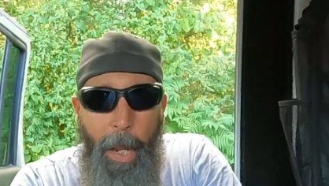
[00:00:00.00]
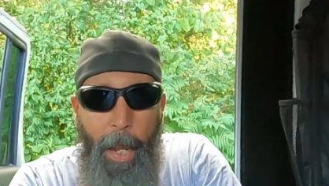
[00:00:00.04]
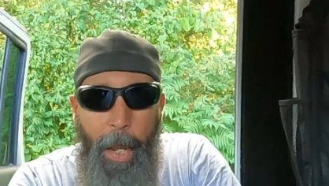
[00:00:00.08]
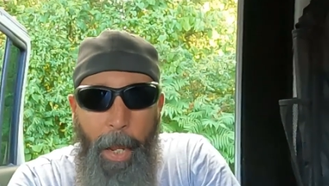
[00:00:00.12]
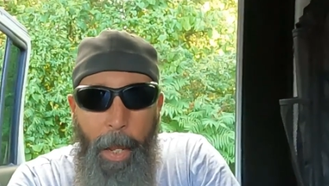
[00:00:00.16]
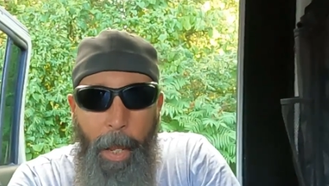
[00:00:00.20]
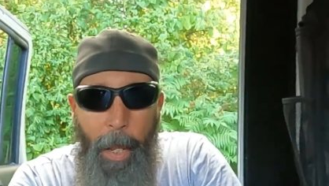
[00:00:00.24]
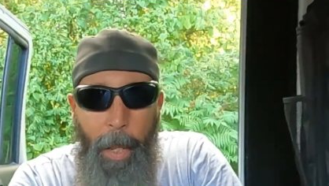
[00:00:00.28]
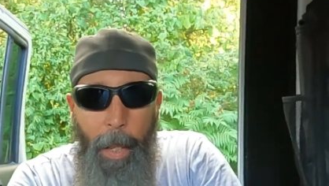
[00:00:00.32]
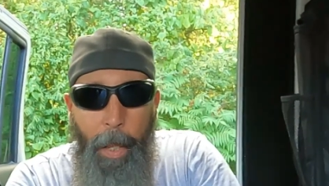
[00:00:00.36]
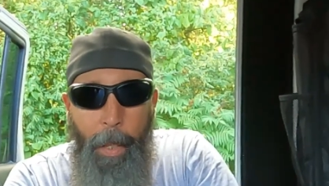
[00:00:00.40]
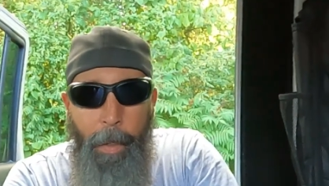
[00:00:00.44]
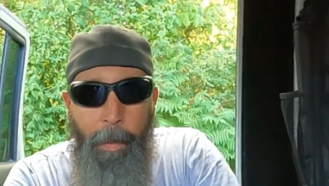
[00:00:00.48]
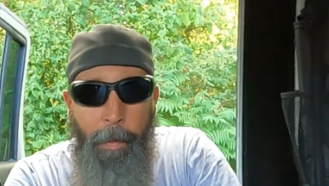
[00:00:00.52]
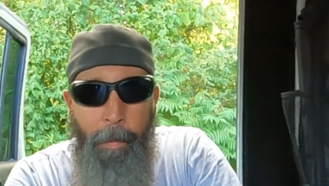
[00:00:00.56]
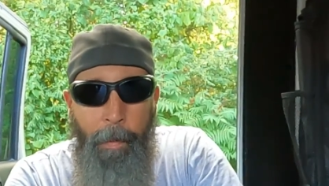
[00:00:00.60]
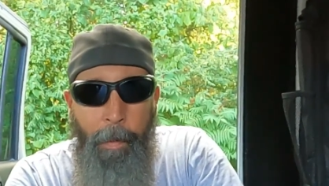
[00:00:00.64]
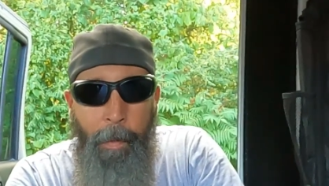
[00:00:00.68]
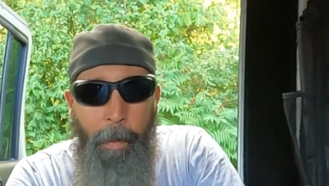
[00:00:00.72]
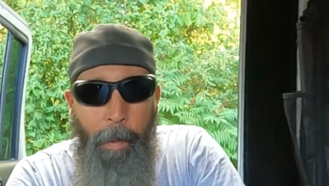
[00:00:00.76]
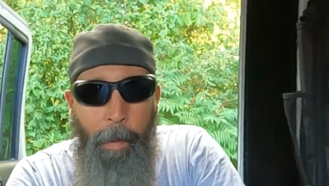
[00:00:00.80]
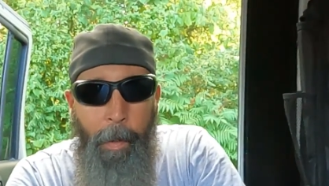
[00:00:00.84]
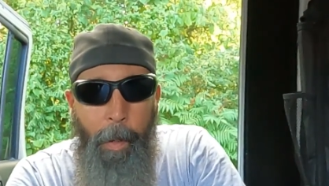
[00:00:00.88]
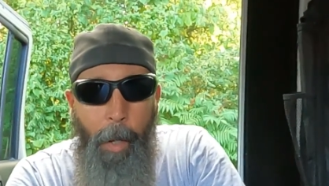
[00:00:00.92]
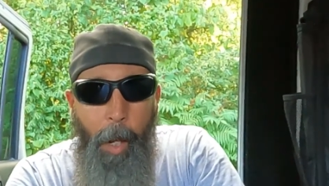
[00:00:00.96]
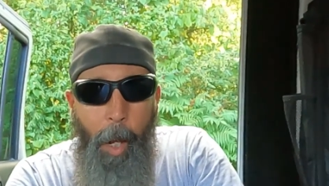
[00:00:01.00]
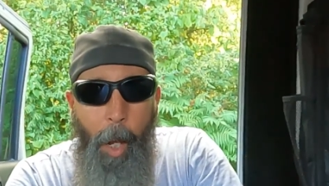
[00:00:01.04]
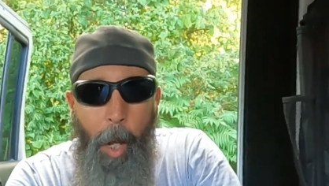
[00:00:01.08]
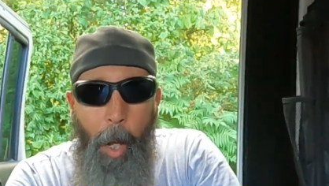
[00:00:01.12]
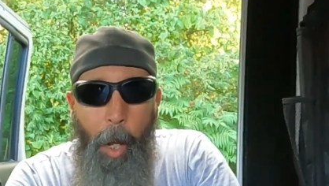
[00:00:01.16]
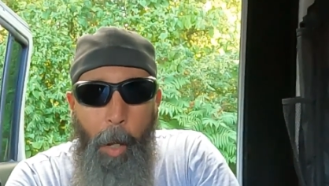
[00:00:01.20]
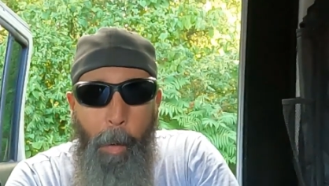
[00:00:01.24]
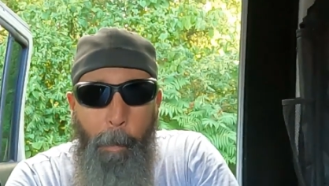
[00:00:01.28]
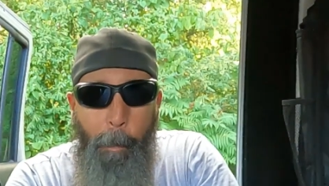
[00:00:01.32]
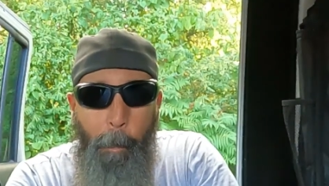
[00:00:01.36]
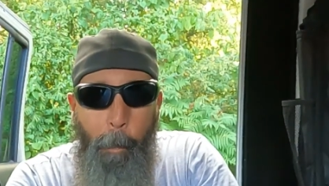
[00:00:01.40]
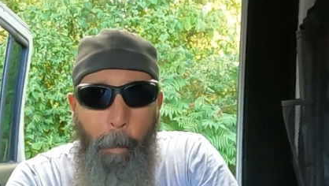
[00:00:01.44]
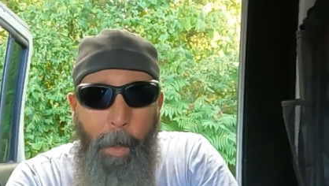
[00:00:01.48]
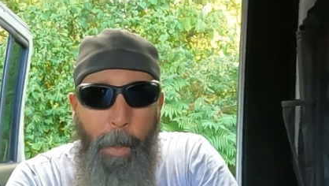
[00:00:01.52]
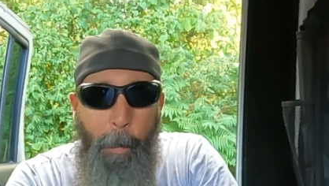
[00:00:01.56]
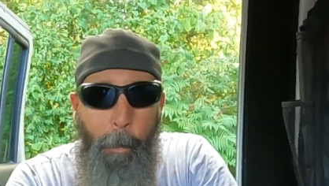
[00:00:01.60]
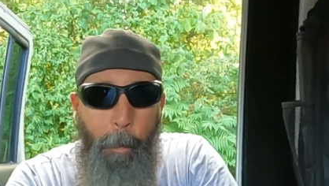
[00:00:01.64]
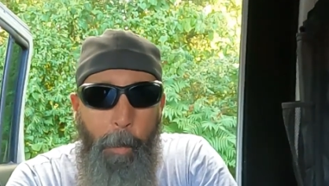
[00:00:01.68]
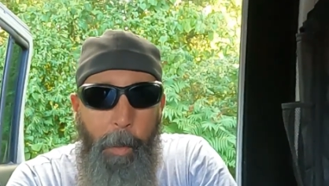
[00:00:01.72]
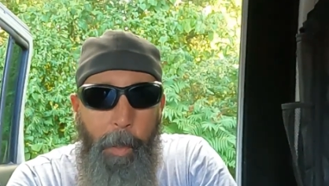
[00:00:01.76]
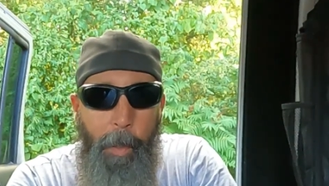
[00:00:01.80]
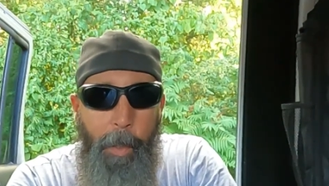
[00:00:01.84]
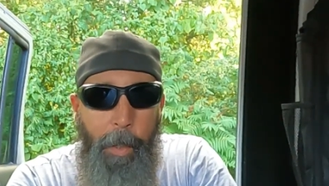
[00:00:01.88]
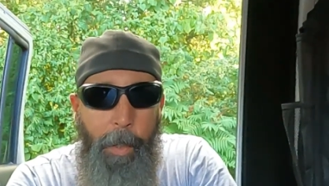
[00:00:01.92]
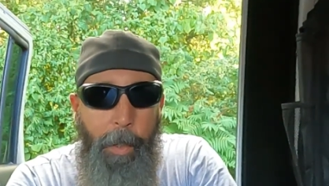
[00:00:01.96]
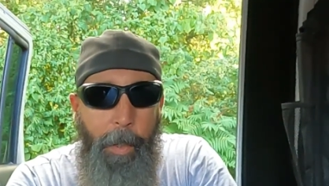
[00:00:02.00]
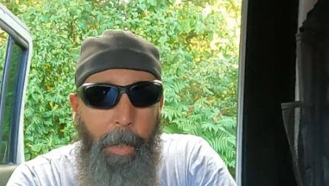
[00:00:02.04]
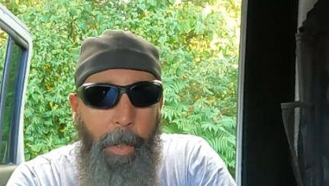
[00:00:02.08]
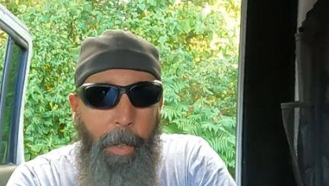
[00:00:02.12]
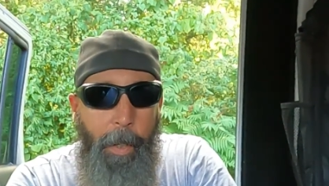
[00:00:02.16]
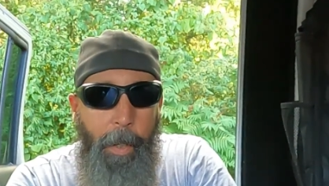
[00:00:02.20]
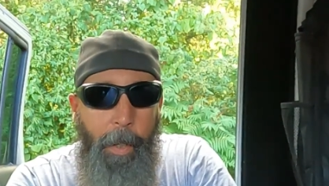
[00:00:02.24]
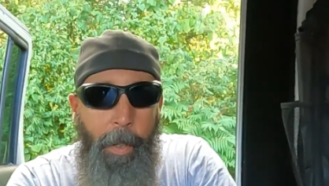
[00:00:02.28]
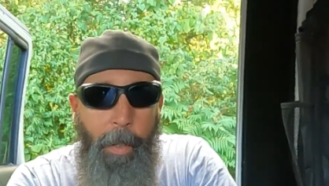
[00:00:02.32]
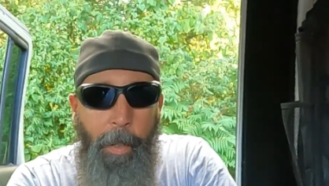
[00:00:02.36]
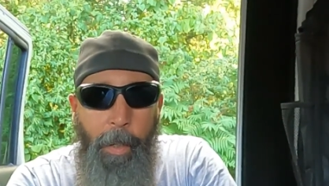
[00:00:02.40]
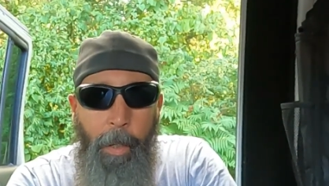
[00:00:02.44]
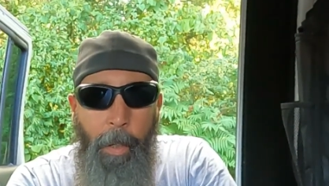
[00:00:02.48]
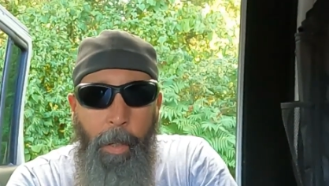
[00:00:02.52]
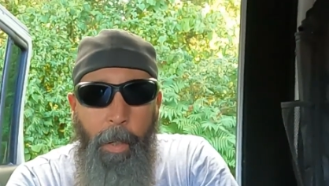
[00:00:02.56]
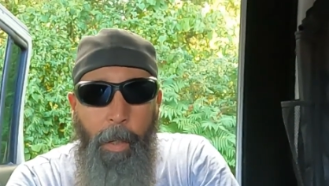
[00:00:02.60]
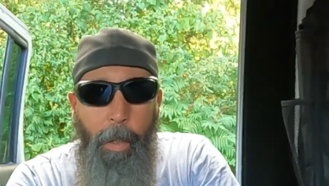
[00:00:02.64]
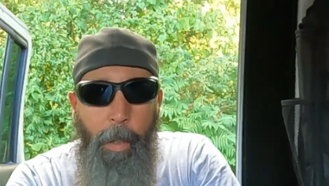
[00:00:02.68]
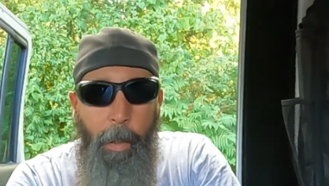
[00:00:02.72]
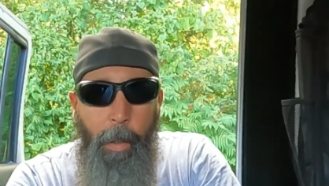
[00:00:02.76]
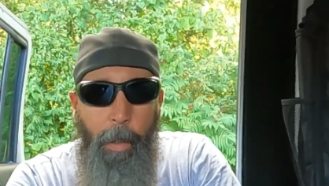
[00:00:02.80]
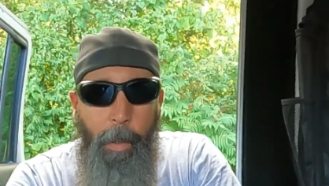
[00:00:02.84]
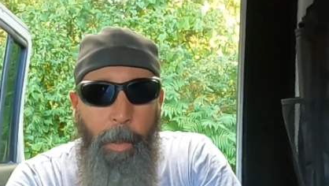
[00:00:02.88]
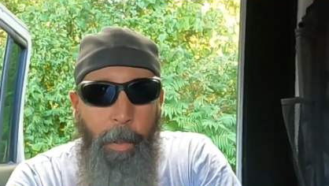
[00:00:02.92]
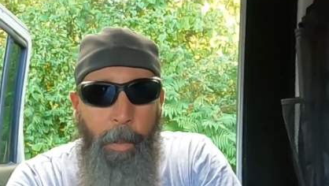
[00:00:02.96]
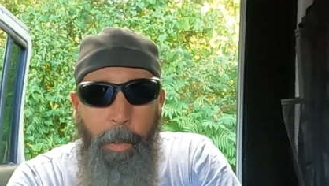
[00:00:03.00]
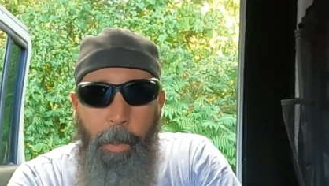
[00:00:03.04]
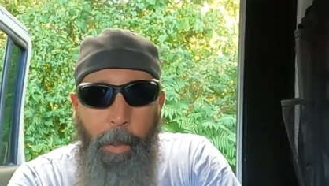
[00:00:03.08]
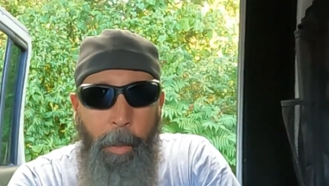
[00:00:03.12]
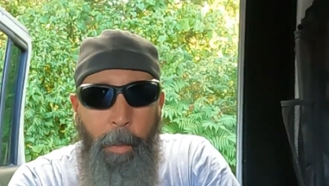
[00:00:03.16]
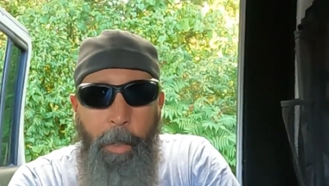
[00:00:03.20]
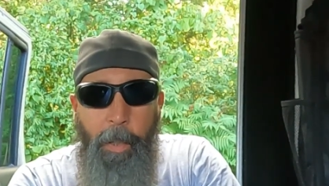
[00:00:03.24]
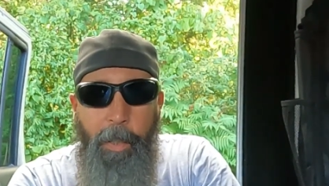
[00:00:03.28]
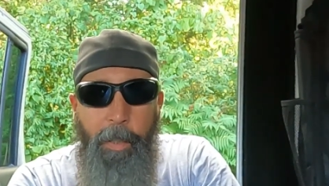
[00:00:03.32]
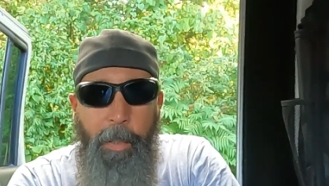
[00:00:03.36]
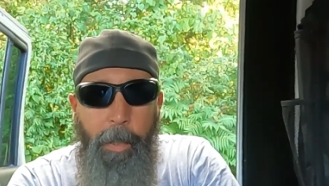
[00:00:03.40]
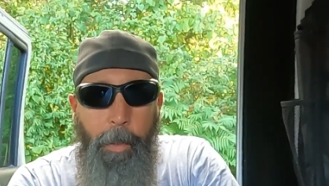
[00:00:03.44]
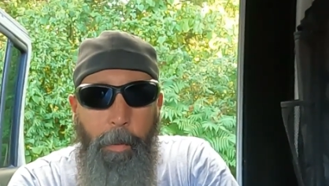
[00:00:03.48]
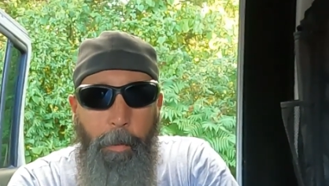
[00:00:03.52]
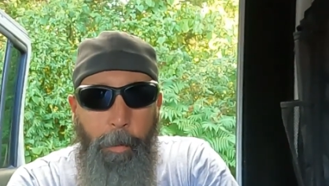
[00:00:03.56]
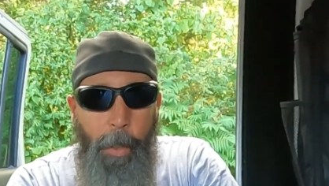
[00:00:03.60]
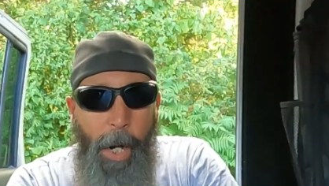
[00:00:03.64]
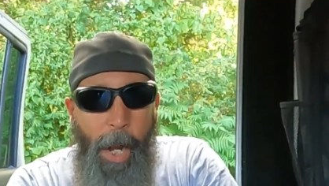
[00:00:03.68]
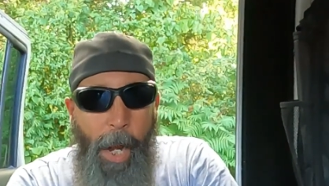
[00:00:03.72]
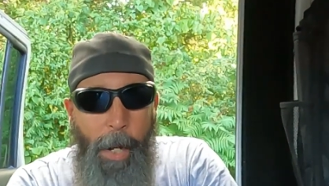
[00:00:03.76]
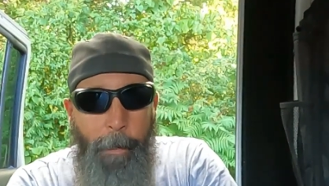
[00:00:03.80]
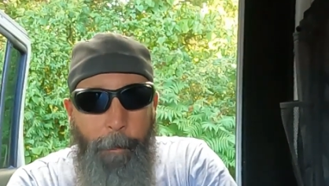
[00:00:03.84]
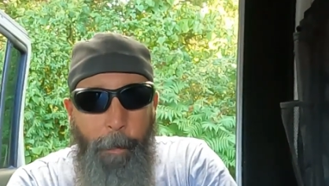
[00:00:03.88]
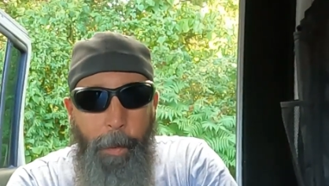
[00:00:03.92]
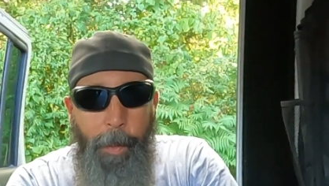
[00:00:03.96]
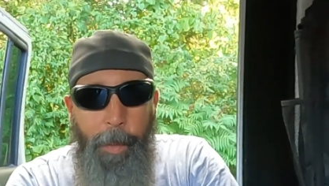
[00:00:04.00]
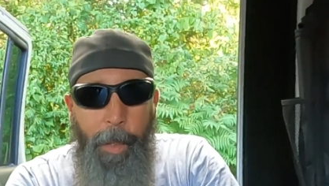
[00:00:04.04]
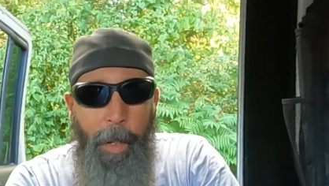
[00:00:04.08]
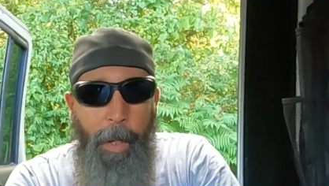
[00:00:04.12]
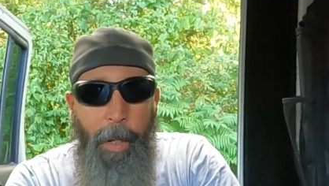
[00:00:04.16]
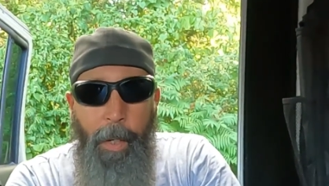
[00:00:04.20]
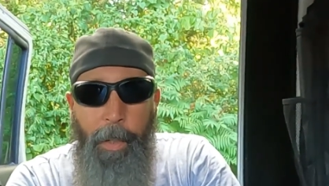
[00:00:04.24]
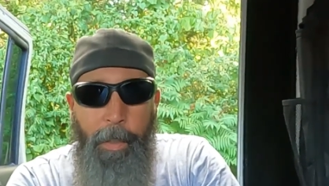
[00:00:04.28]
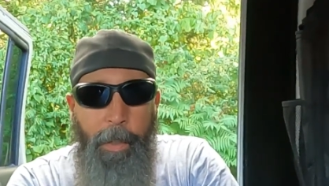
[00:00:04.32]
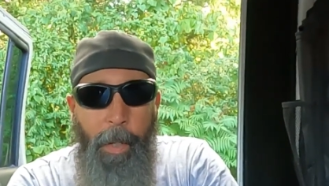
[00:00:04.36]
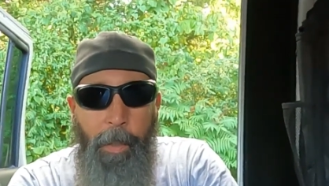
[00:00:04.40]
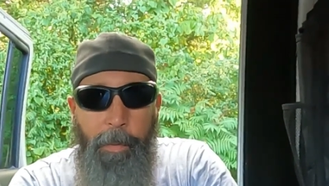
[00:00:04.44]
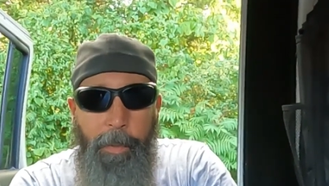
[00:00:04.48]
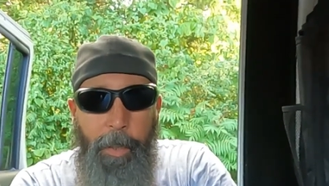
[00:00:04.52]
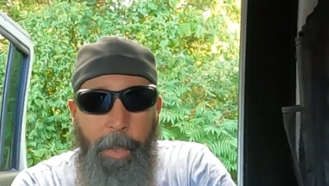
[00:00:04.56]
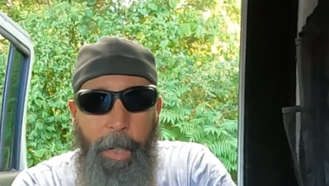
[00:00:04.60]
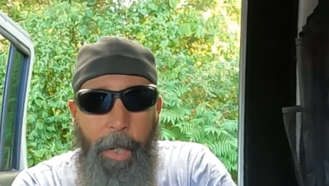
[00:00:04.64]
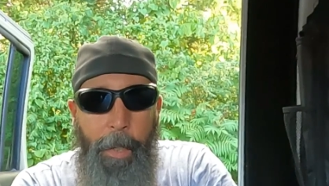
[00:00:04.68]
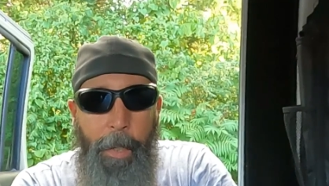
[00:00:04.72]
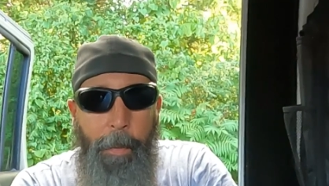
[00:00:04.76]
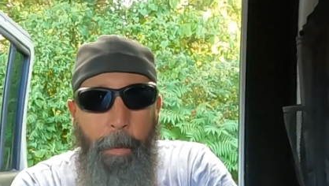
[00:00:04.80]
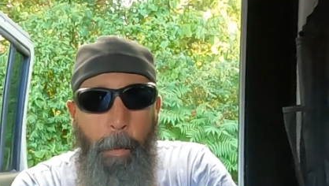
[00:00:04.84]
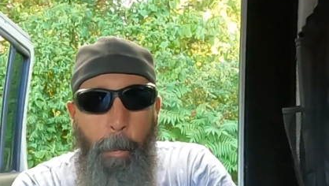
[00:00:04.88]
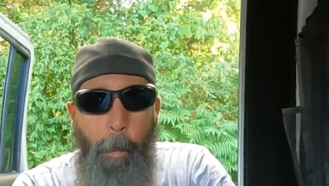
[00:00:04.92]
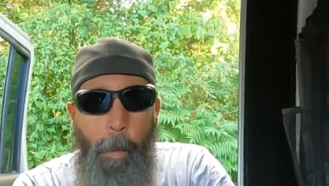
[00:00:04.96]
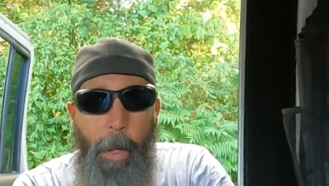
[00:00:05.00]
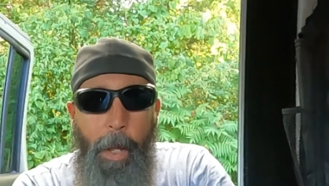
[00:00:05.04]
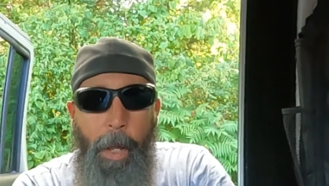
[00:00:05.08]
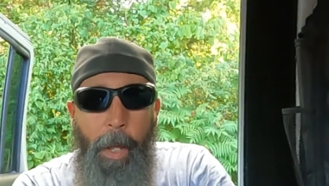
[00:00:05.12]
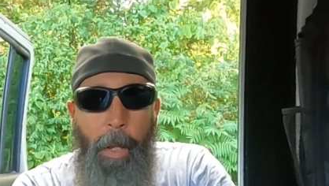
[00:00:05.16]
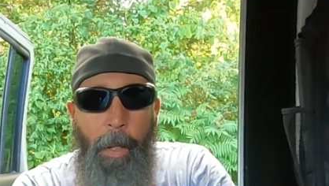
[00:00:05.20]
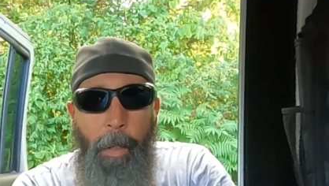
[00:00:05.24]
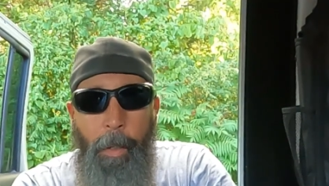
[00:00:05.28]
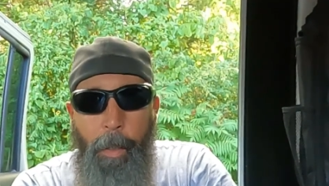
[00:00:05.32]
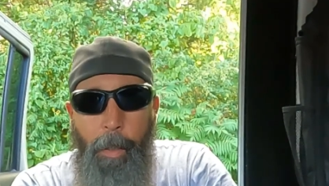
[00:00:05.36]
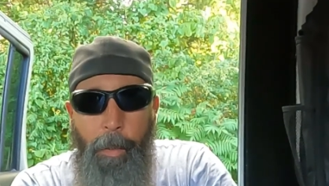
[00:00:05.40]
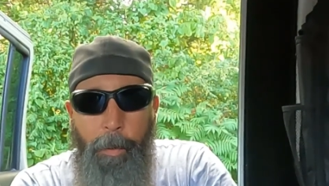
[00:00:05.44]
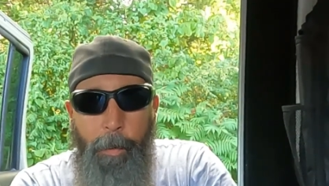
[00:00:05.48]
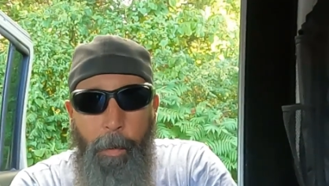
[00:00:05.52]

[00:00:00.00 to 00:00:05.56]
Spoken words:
and we would you could still drive with it. It doesn't get in the way.